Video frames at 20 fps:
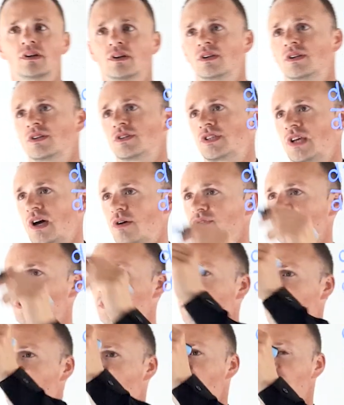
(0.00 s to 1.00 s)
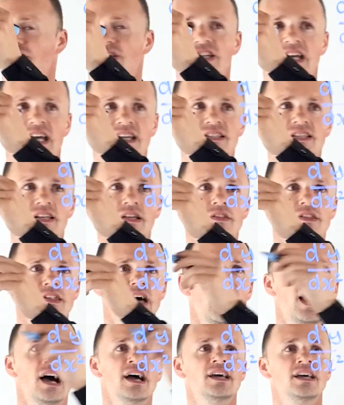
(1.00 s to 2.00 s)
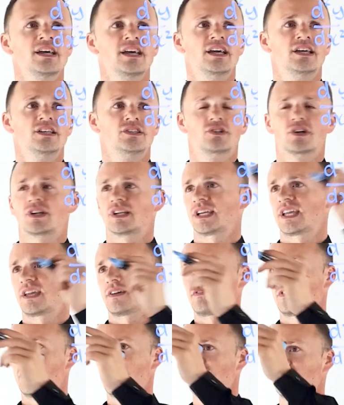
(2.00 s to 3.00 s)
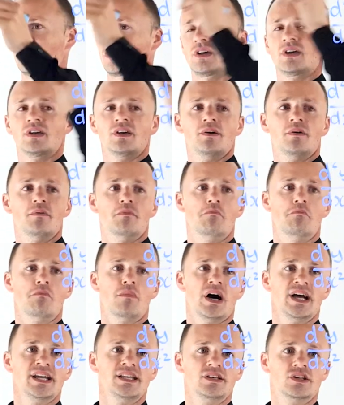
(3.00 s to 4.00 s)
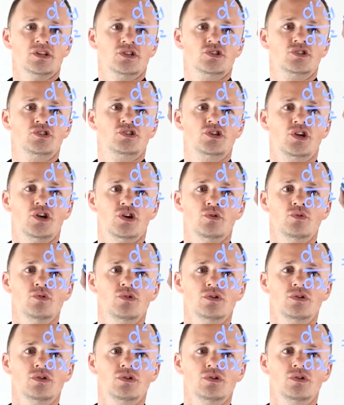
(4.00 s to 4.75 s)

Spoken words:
So differentiating that is going to give us minus 2x